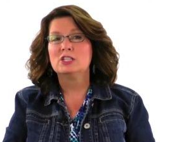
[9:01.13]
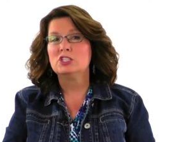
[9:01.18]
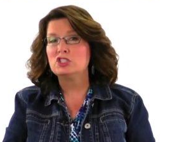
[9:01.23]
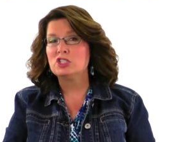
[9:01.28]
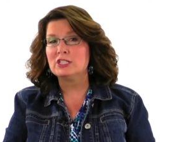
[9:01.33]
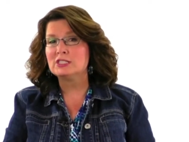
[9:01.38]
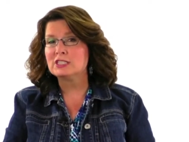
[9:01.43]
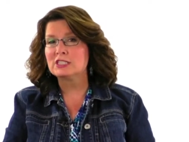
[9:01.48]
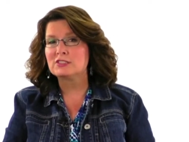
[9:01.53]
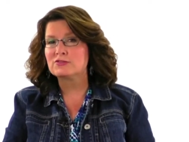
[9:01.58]

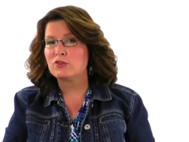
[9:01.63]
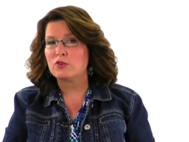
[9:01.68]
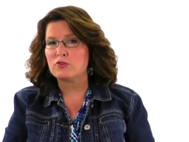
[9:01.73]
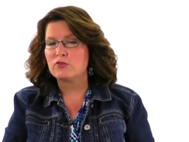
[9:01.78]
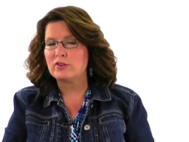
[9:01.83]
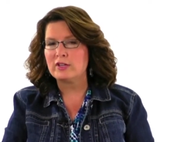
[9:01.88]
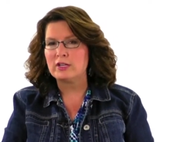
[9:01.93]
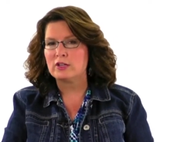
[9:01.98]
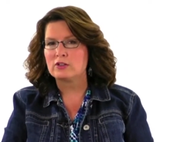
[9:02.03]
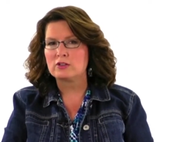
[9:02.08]
Jesus
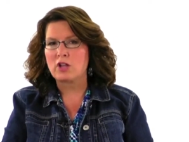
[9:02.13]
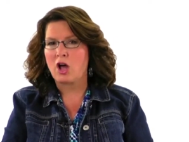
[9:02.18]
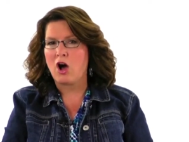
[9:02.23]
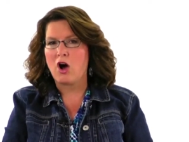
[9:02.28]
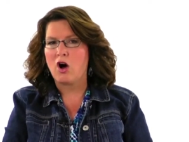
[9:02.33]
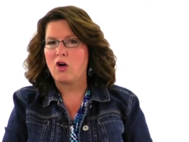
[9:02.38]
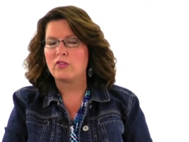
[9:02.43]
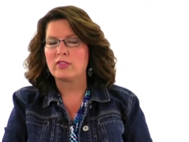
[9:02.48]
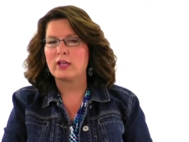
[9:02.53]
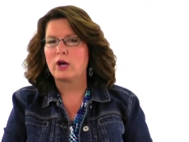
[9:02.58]
fulfilled
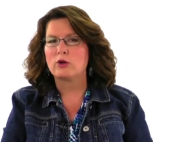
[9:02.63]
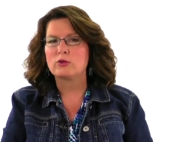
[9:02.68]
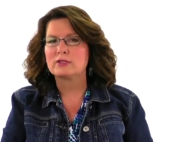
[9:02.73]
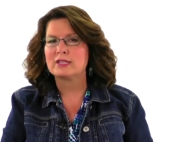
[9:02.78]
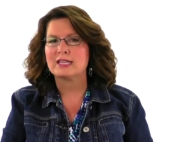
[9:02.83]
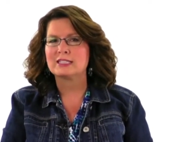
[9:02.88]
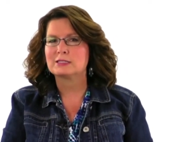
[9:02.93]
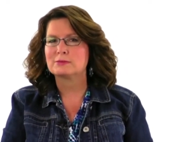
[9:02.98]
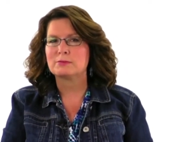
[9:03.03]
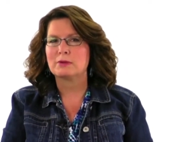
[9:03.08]
all the Old
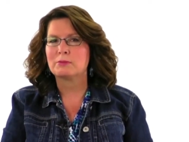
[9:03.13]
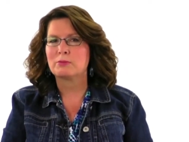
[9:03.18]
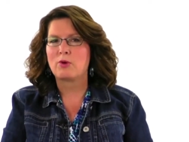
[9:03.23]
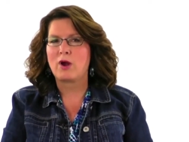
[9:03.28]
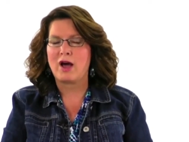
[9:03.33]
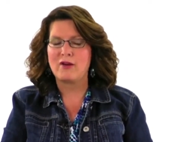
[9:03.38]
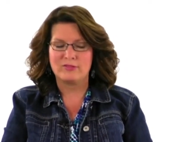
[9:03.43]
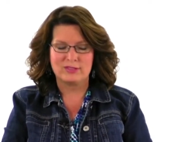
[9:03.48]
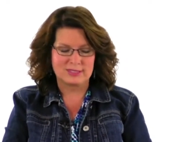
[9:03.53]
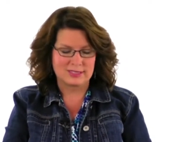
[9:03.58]
Testament
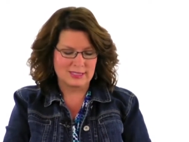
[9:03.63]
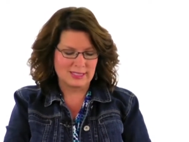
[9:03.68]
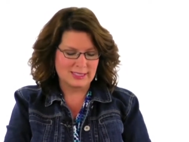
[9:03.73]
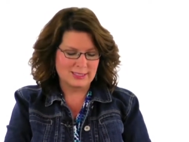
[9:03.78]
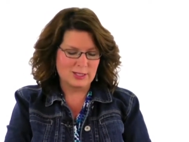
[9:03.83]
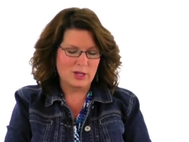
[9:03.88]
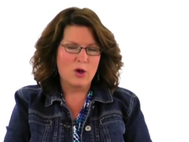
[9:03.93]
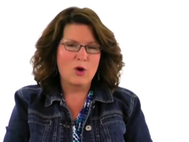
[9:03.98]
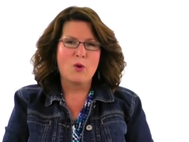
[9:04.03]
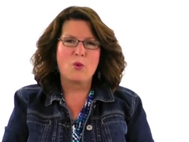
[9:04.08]

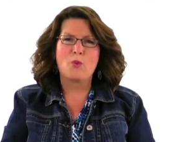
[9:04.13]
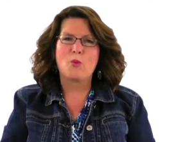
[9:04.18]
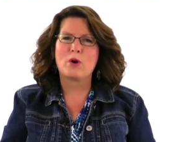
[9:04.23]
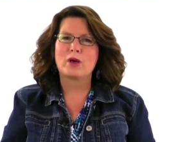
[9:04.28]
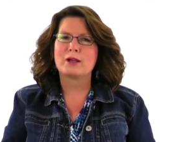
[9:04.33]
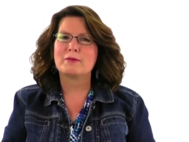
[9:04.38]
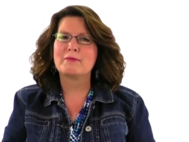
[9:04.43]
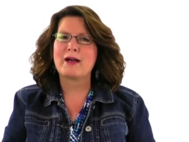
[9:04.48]
prophecies. One